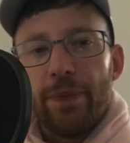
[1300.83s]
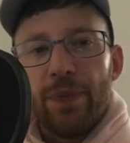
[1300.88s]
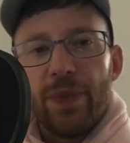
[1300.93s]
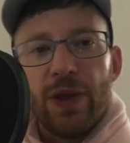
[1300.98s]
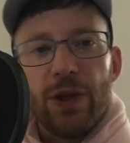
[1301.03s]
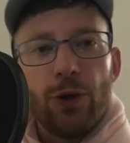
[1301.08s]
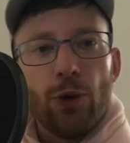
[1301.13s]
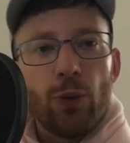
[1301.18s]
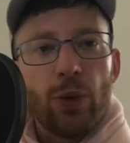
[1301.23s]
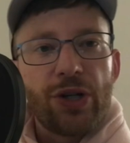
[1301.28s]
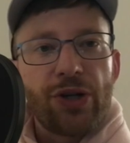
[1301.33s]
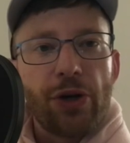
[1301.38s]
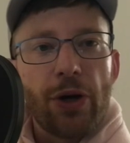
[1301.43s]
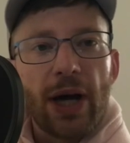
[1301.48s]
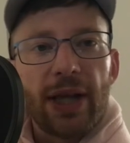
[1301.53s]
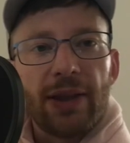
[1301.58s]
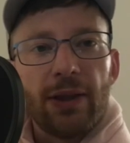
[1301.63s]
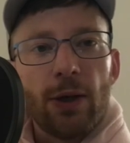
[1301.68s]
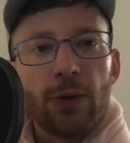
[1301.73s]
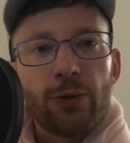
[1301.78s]
you wish you
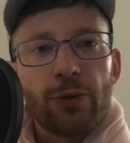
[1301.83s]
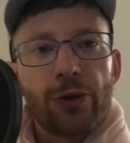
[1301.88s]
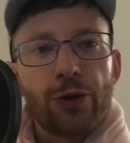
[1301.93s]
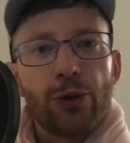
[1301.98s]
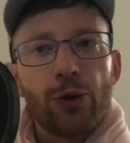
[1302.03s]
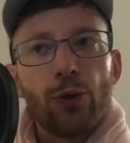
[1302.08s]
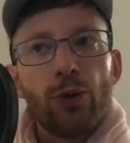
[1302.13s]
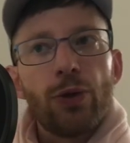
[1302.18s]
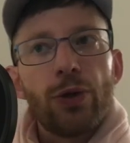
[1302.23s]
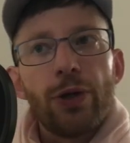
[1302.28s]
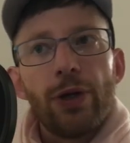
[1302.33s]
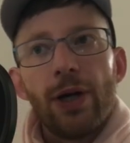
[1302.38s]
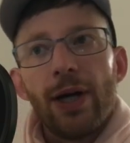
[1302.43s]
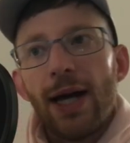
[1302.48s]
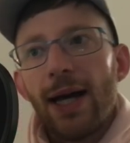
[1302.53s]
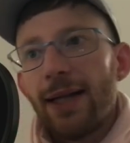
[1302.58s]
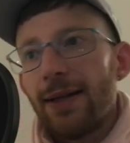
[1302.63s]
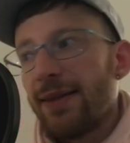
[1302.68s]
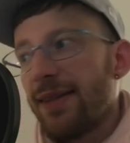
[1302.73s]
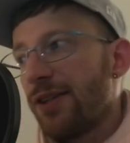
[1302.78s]
had known sooner.
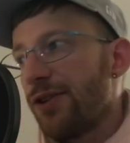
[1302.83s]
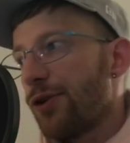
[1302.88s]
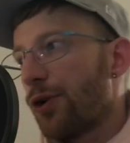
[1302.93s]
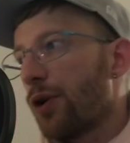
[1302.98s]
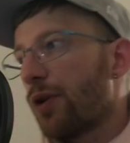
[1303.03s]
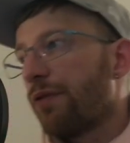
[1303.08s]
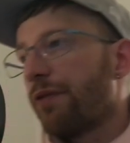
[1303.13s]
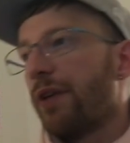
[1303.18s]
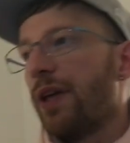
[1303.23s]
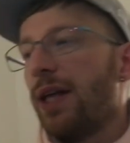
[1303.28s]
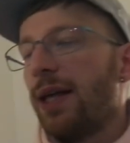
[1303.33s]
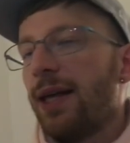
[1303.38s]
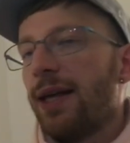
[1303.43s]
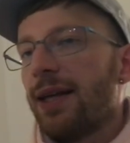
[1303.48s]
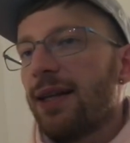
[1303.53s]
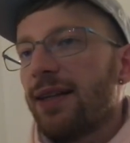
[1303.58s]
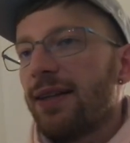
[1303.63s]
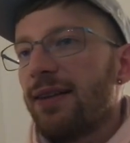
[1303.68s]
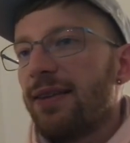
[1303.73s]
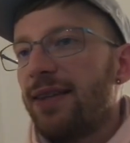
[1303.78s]
And this sort of
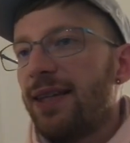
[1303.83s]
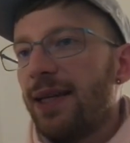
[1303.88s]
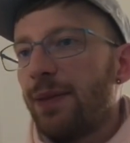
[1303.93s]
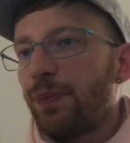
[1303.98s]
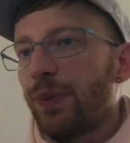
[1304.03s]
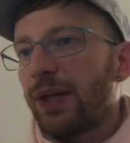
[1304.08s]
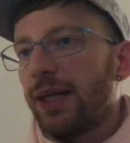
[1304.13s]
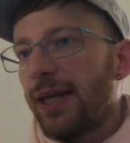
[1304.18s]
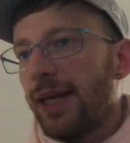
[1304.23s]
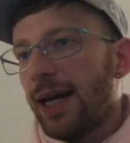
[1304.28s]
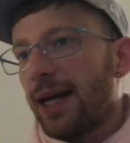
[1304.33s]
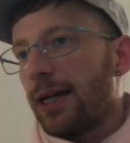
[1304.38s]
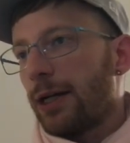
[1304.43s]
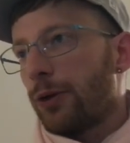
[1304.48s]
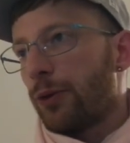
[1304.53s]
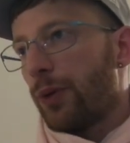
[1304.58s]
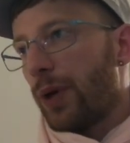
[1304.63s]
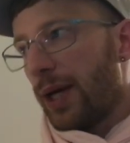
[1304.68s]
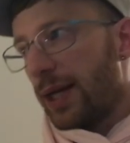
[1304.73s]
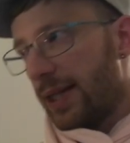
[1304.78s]
deeply
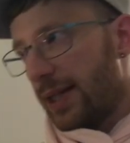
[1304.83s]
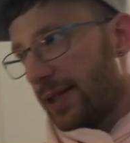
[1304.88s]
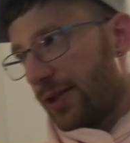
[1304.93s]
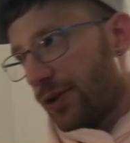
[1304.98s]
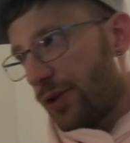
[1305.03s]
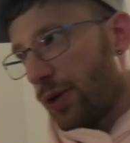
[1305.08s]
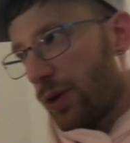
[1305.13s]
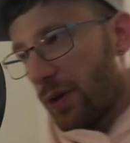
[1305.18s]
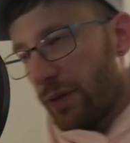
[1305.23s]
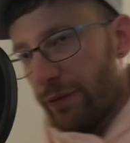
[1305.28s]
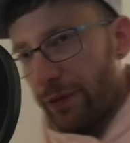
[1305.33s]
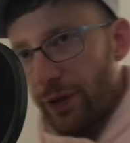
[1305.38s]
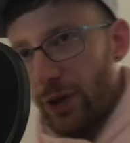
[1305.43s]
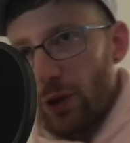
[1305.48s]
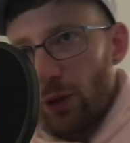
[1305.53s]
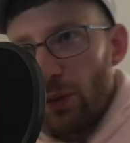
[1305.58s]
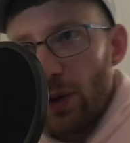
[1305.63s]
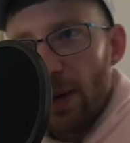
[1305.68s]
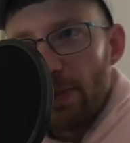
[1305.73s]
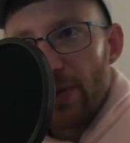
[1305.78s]
ingrained sort of
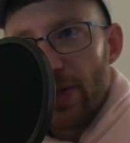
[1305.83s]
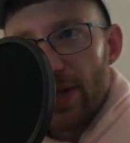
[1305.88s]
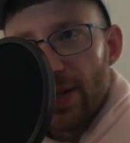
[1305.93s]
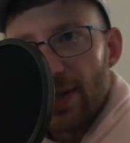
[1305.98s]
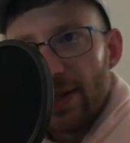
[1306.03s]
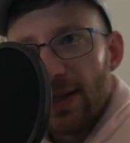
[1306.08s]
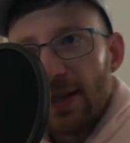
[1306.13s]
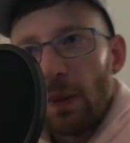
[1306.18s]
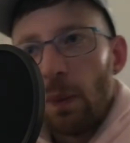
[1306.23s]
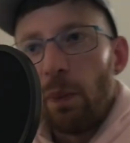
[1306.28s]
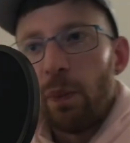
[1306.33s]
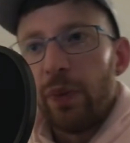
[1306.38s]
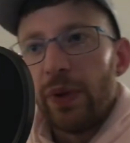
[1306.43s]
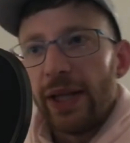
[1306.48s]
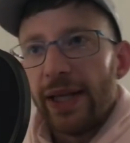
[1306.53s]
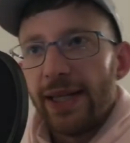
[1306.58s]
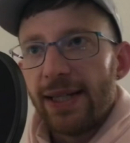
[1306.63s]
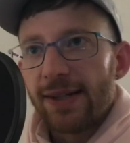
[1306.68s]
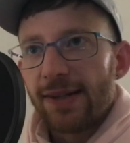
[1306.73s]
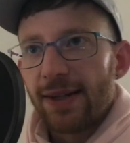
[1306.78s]
corruption
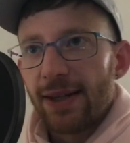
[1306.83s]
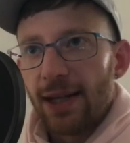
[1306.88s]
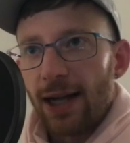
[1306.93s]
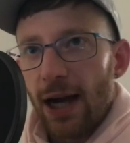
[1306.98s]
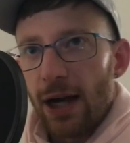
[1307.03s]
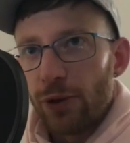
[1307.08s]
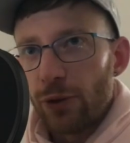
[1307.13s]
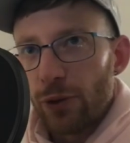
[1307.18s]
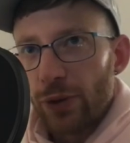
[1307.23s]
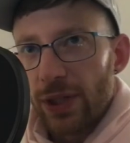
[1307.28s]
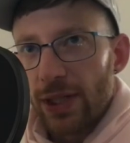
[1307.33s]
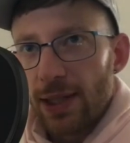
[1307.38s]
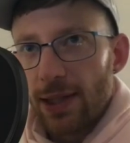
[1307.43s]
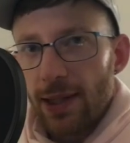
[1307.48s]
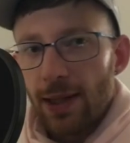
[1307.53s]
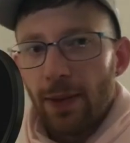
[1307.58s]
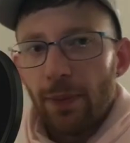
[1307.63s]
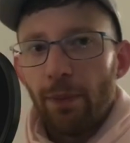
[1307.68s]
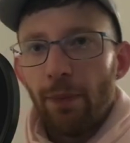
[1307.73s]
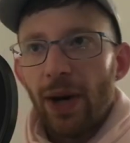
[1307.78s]
plagues the country.
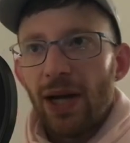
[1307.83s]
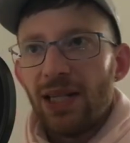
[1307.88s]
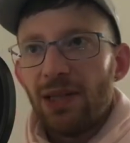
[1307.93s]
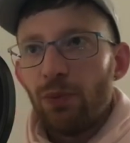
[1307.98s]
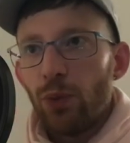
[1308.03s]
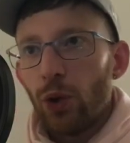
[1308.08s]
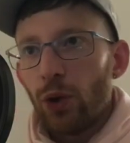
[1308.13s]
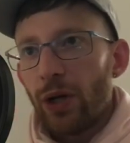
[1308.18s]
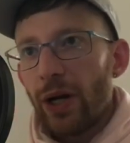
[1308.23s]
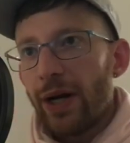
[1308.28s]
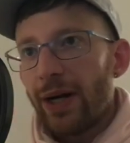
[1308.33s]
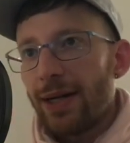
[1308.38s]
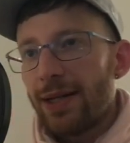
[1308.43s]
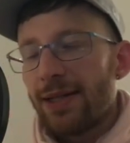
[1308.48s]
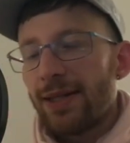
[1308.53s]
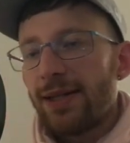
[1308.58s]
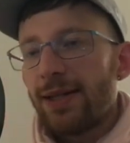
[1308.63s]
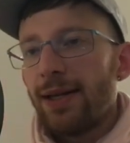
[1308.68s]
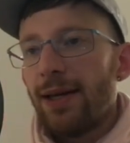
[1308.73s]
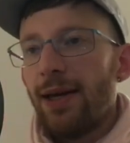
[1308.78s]
Many
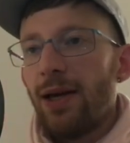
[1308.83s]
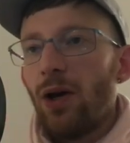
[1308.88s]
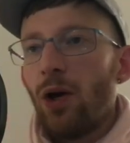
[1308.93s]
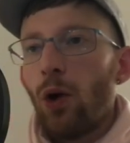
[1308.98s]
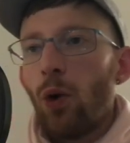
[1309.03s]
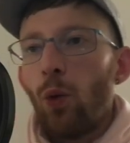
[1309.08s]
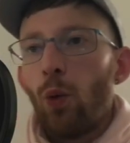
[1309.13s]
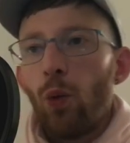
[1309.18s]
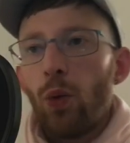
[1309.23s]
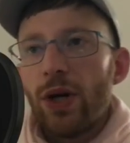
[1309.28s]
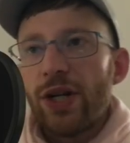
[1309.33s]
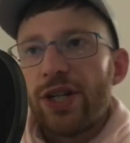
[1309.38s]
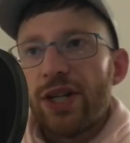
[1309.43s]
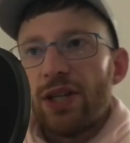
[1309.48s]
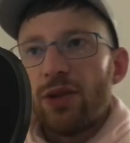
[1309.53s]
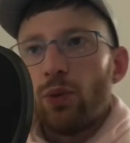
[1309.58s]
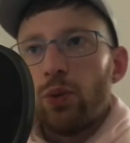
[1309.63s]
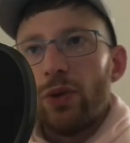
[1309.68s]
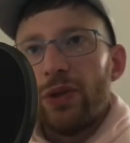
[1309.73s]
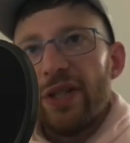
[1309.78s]
Bulgarians wish
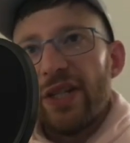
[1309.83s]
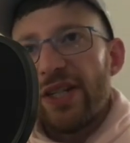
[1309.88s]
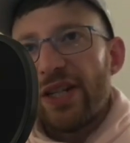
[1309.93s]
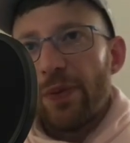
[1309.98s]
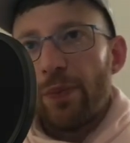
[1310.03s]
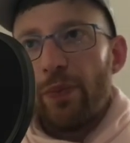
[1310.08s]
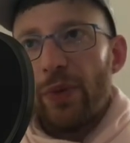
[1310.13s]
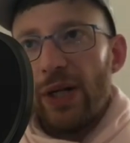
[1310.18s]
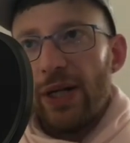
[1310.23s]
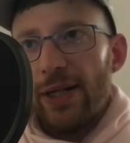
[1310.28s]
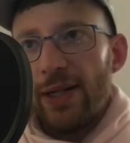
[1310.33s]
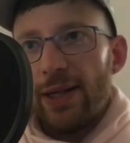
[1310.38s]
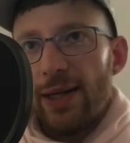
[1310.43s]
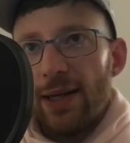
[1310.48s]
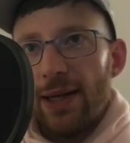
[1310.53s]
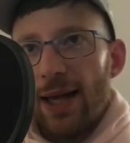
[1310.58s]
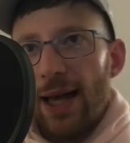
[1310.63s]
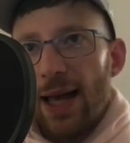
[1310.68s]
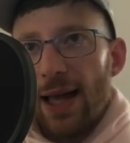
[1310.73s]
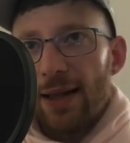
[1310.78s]
it would disappear,
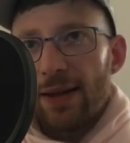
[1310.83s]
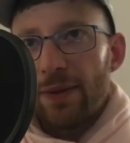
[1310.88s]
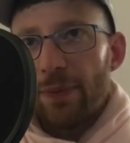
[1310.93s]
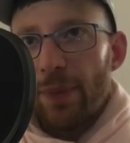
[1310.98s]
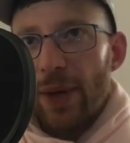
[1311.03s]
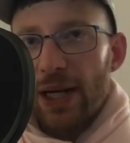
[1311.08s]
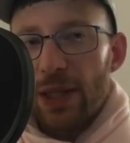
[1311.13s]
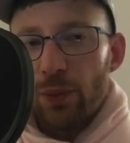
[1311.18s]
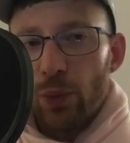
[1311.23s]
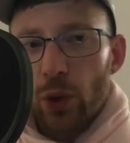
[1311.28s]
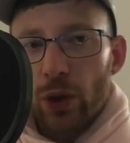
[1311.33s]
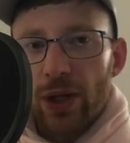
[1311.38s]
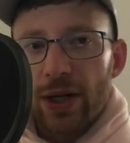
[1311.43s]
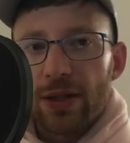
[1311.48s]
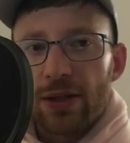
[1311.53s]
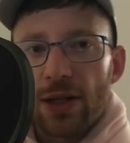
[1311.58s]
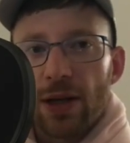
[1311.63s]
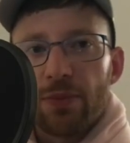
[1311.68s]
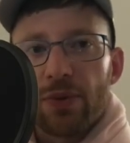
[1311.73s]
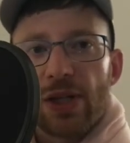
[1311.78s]
and many
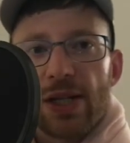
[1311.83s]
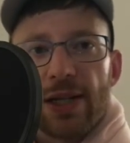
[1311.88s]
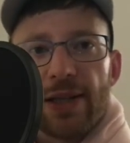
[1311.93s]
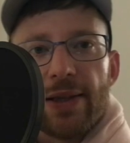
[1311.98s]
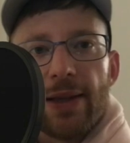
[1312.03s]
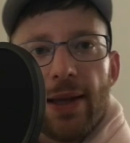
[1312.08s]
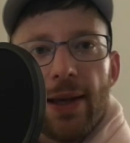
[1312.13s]
Bulgarians obviously